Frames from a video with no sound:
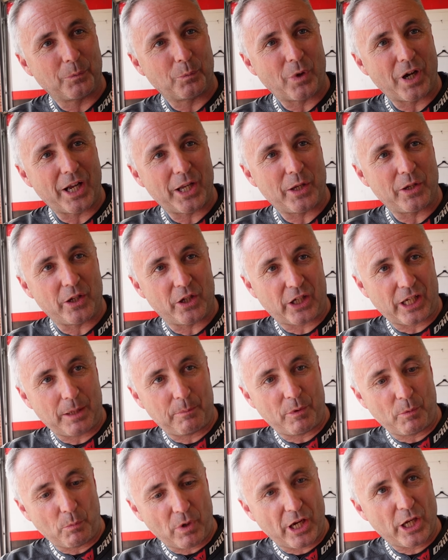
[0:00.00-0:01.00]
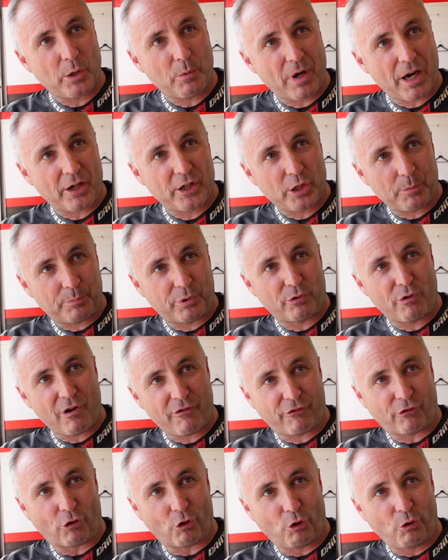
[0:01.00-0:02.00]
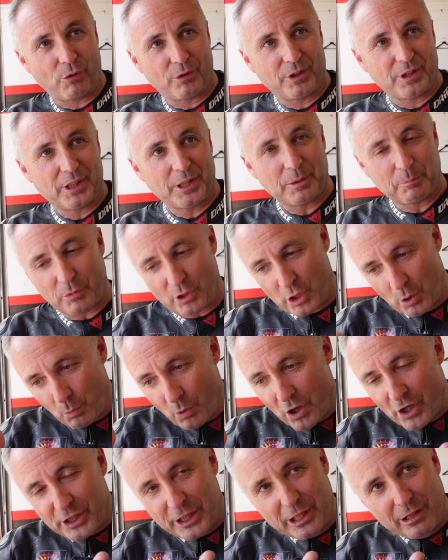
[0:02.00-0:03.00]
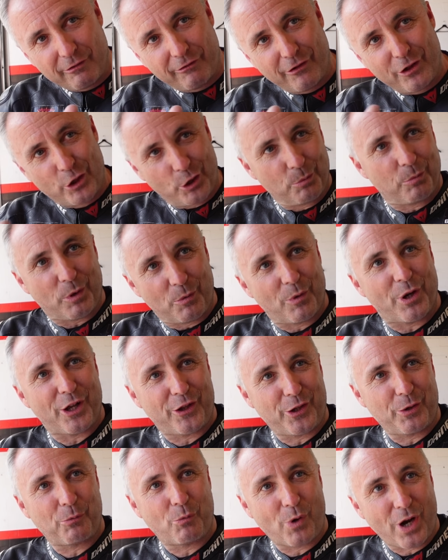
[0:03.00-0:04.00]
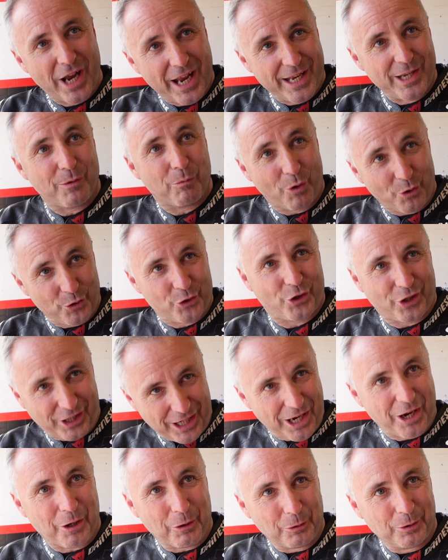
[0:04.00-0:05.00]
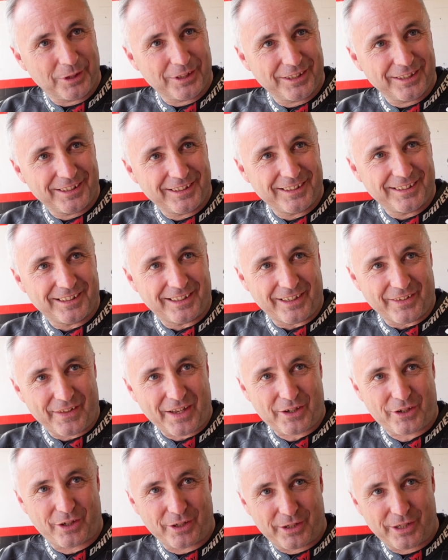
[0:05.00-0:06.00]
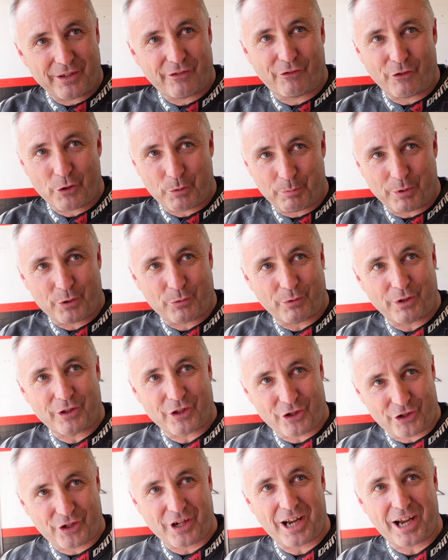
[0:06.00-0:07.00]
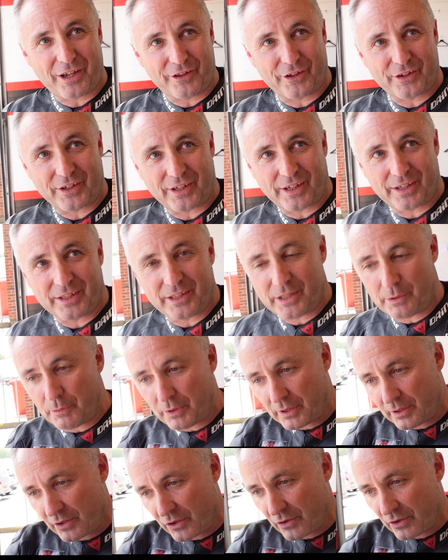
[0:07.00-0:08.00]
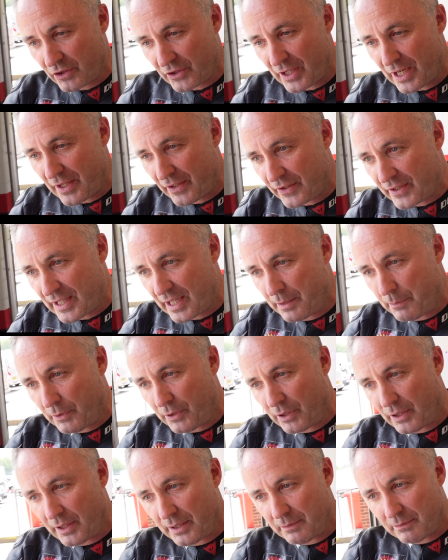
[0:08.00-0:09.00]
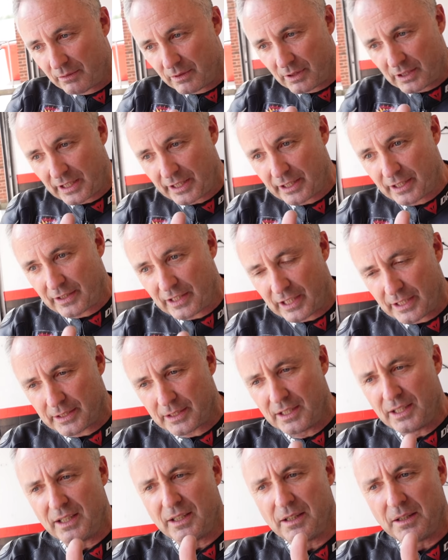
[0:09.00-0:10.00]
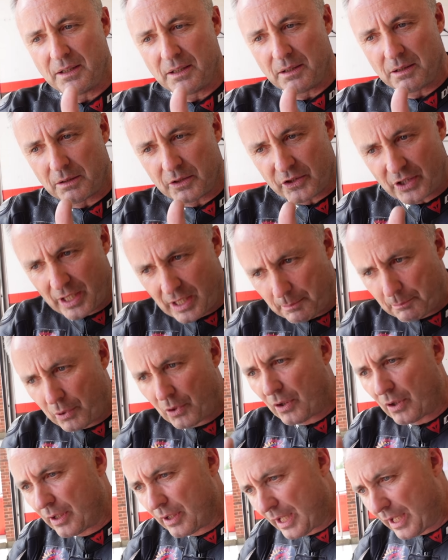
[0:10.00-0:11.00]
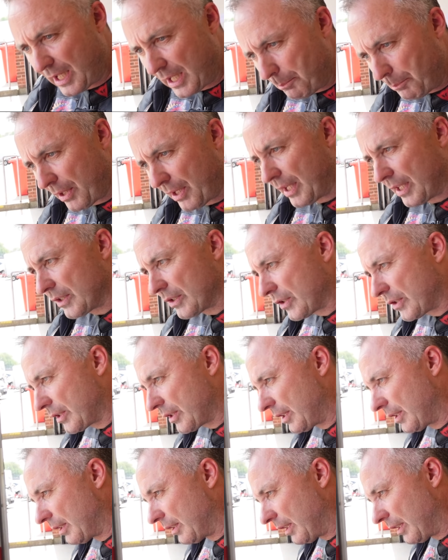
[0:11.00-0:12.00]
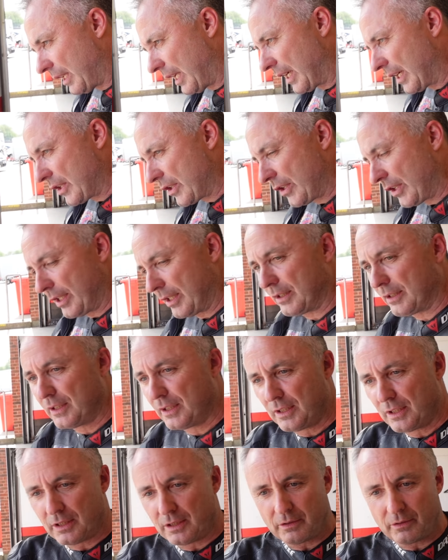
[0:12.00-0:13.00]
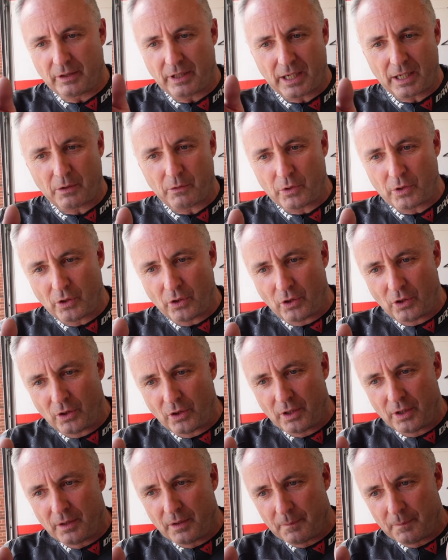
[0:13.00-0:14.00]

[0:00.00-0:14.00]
where you, you're keeping where you are in your peripheral, yeah. but you're working your vision with where, where you forward. want to go. Yeah, yeah, yeah. And that's, that's the difference between the start of the day. That's you, the target, isn't it? Yeah. Kind of like turn point, apex, exit, now you're